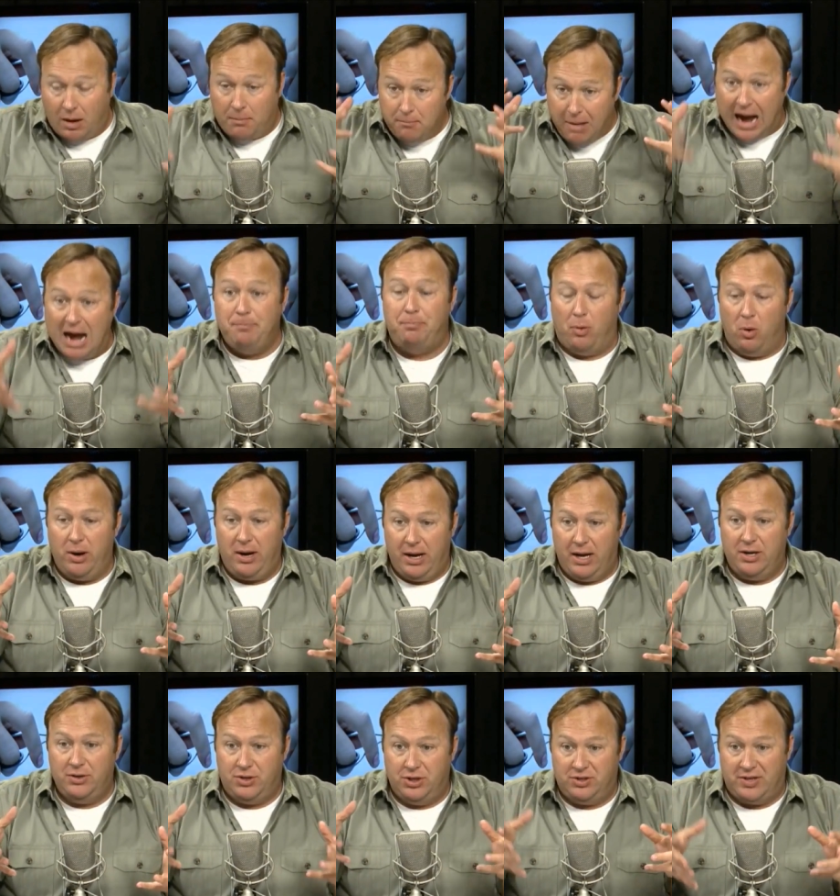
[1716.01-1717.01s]
My point
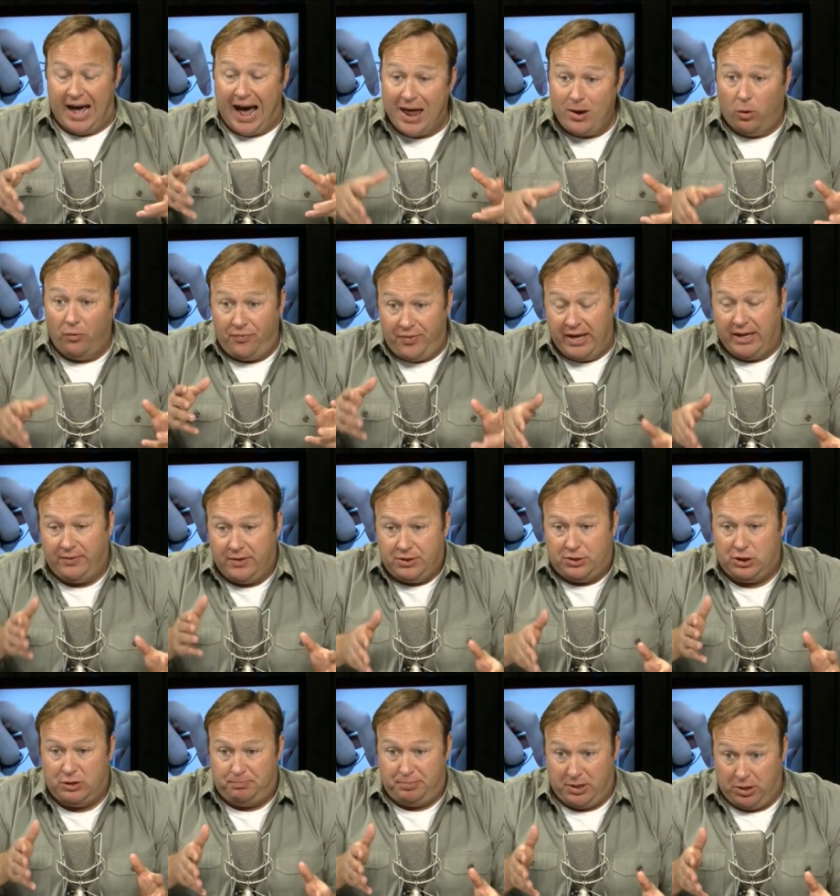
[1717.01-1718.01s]
is, is I don't think
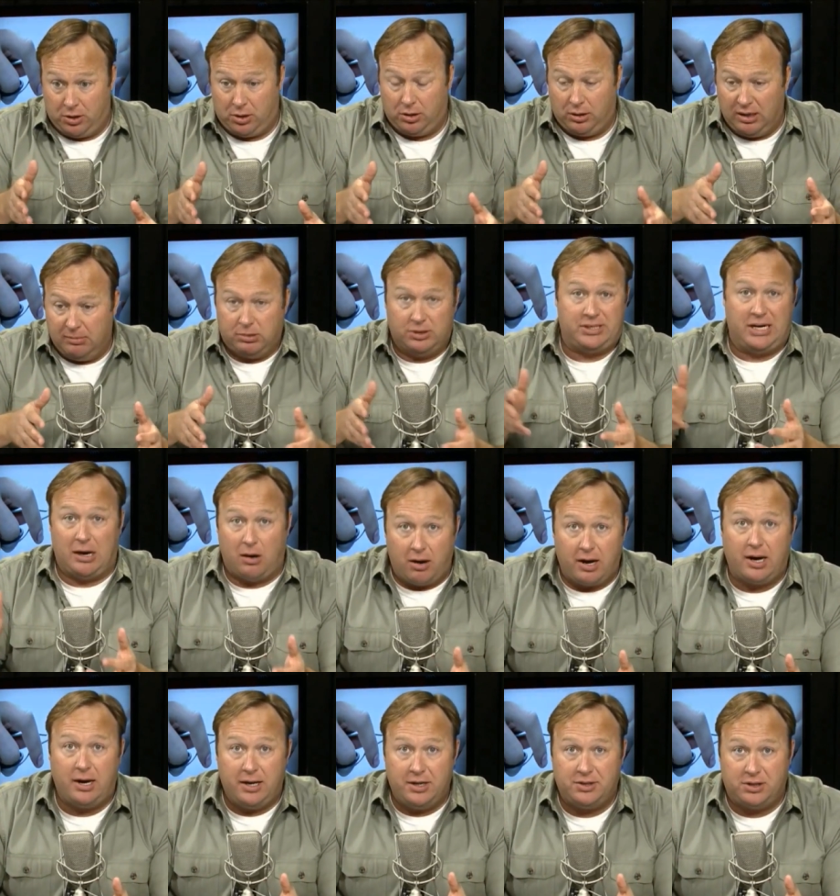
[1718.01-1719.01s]
this is pure
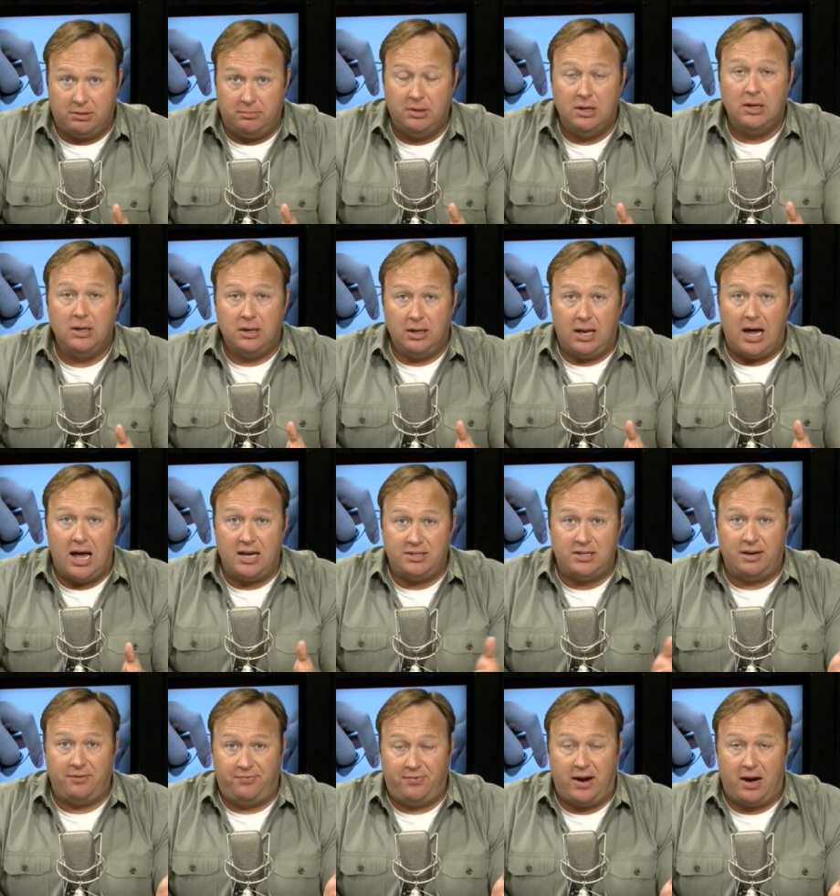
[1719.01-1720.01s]
libertarianism,
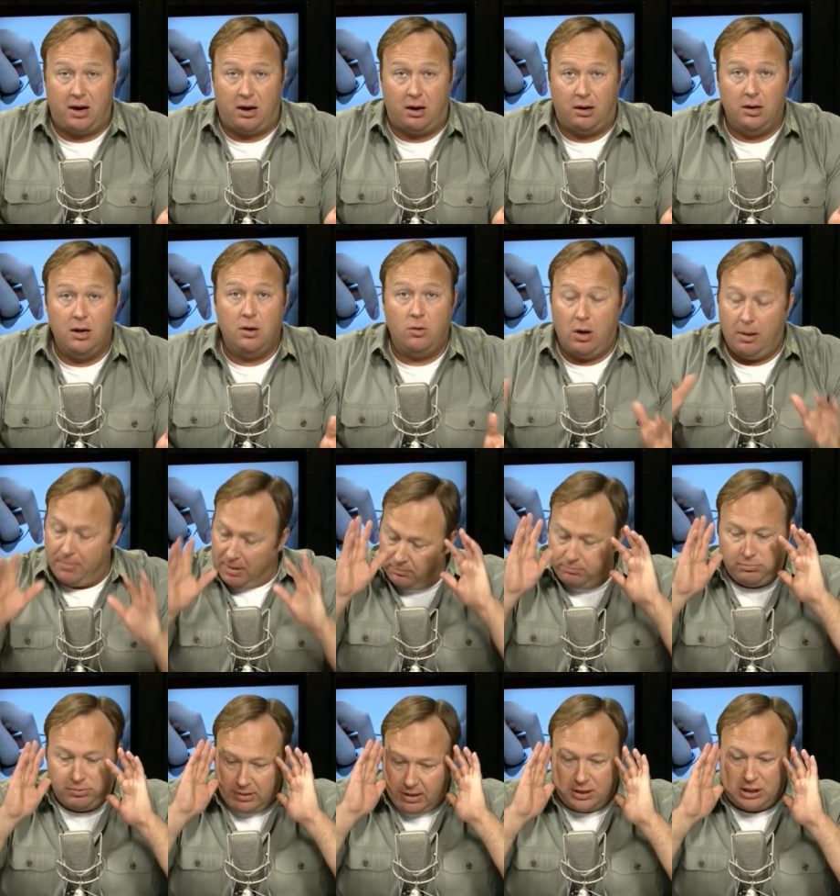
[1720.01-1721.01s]
laissez-faire.
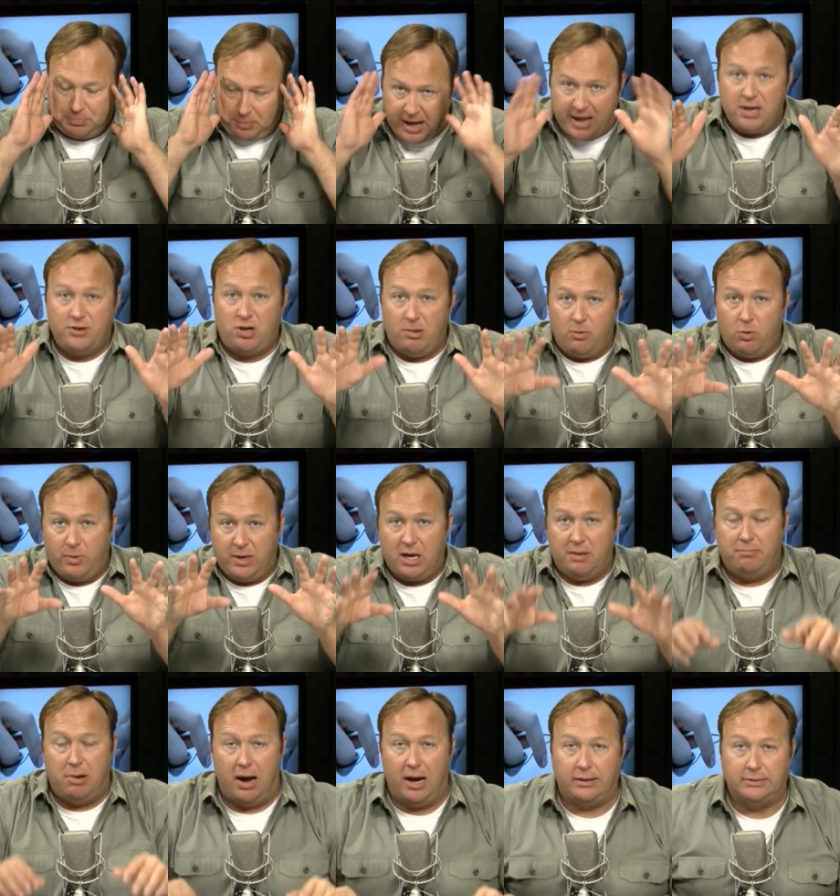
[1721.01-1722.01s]
But explain it to me when we
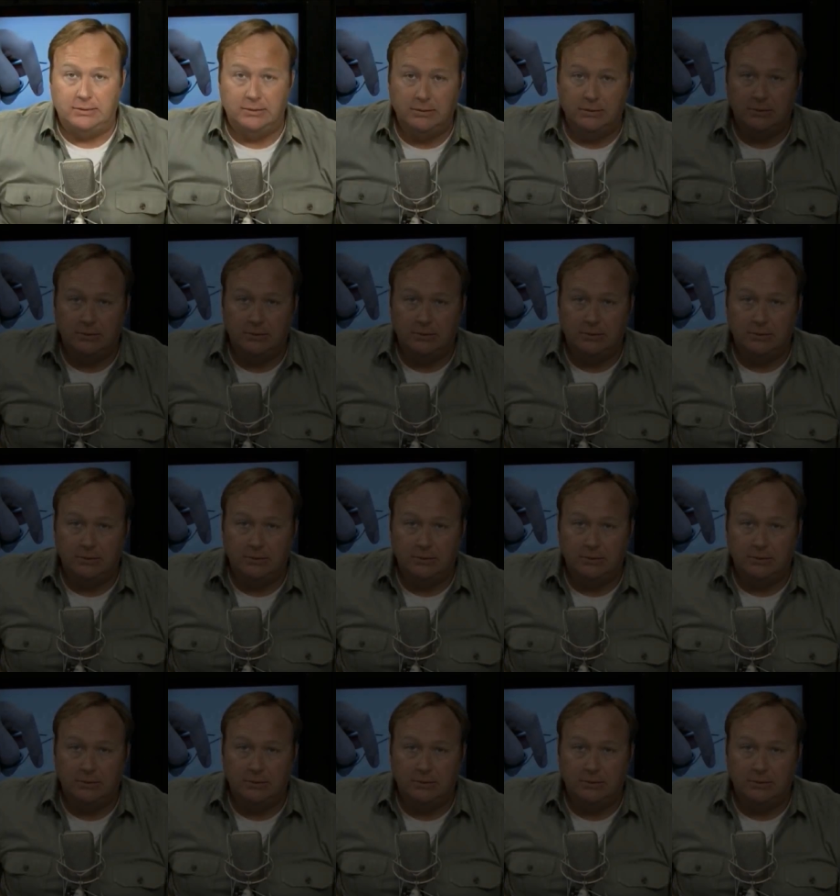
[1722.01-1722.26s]
get back.